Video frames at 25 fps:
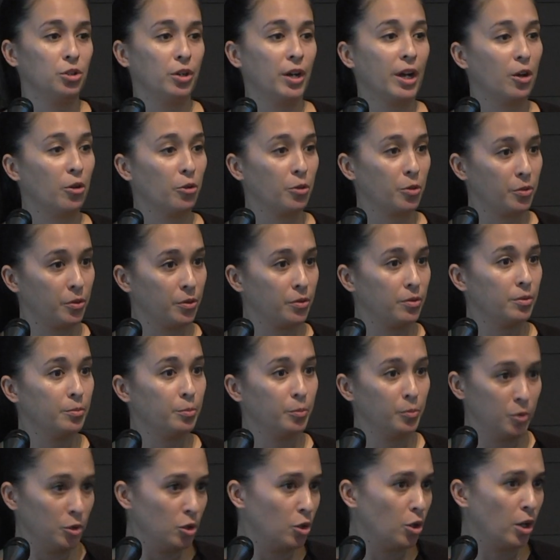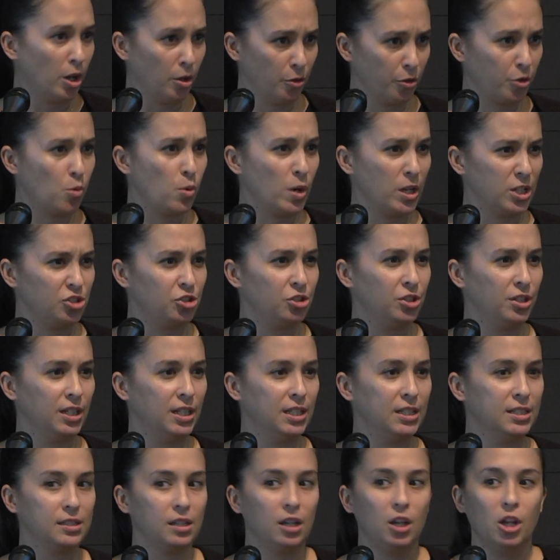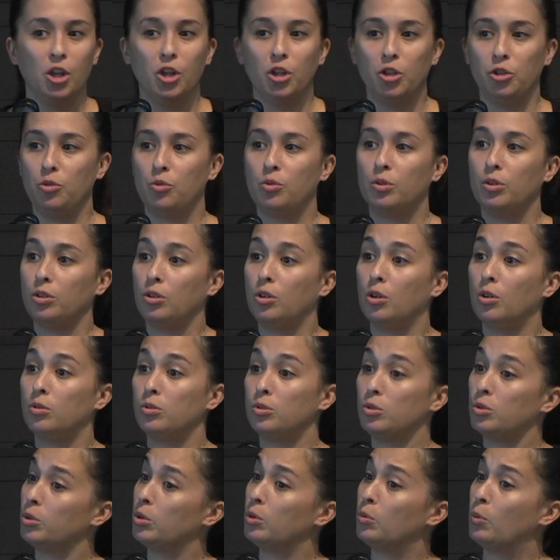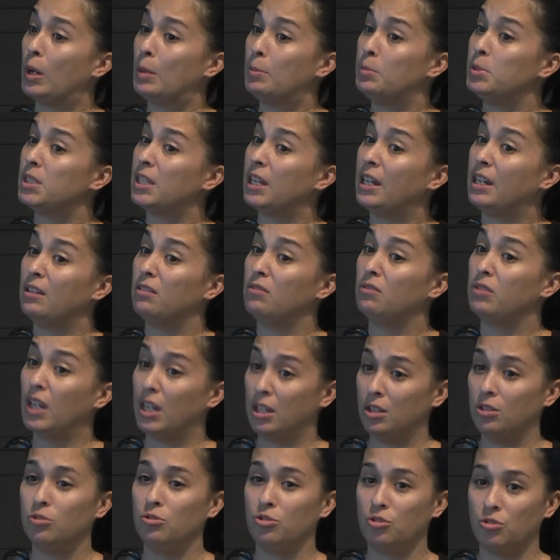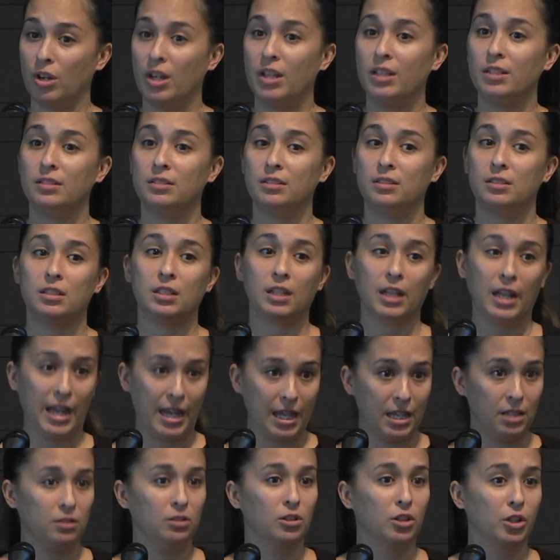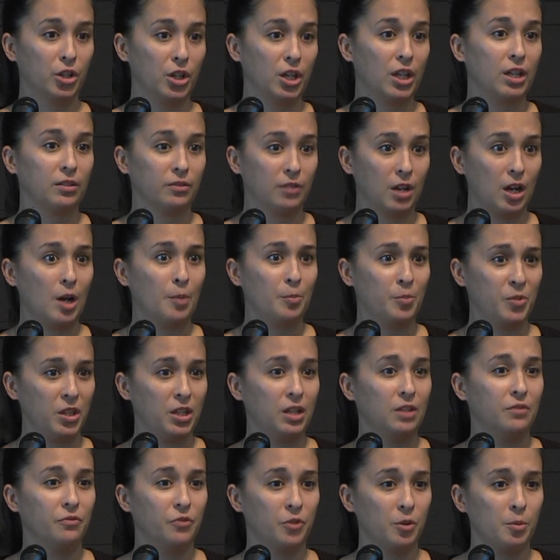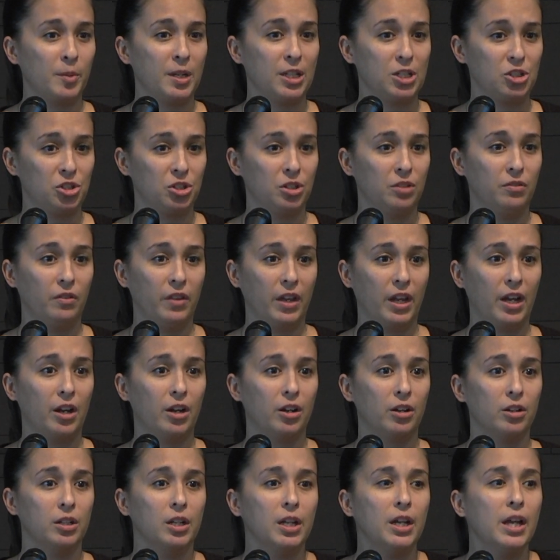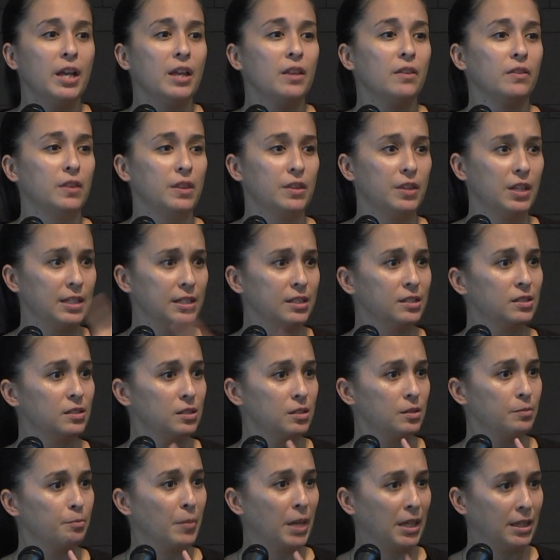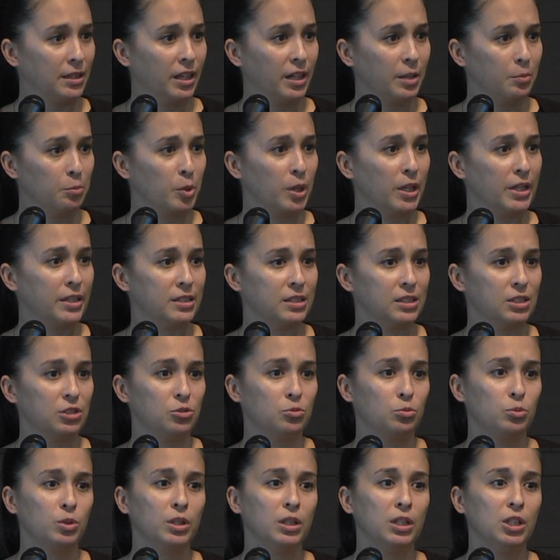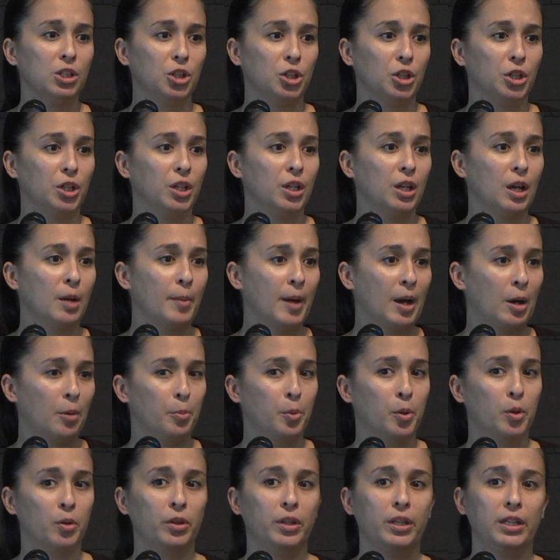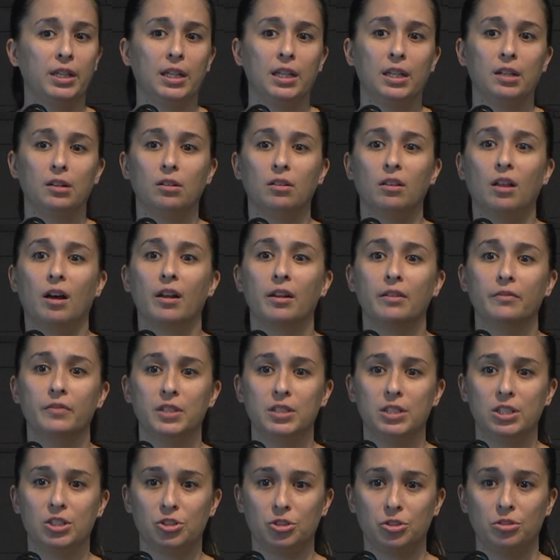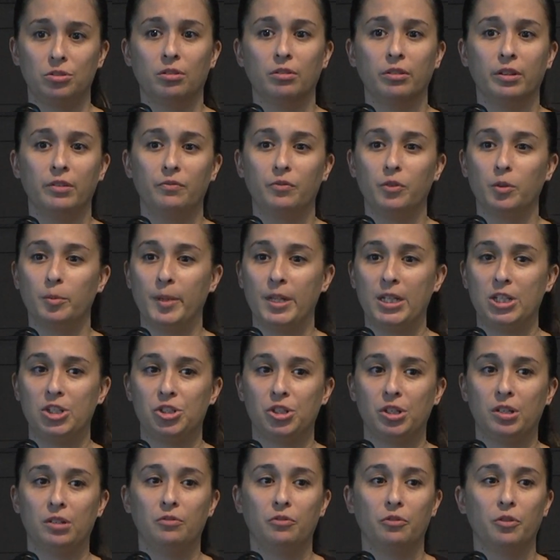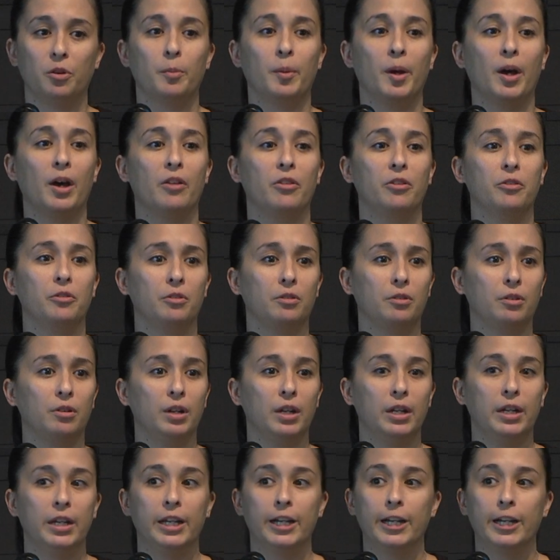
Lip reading: your health question is, you could go to a website that you trust and look up the information there. This Medline Plus is really good about pulling in a lot of additional information from other